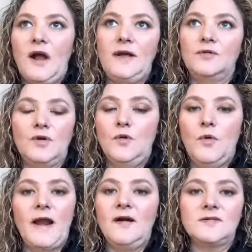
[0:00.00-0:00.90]
I don't know
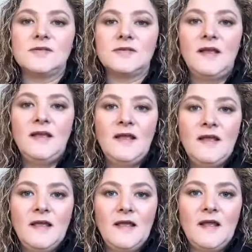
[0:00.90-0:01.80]
what else
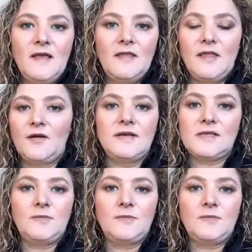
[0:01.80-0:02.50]
there is in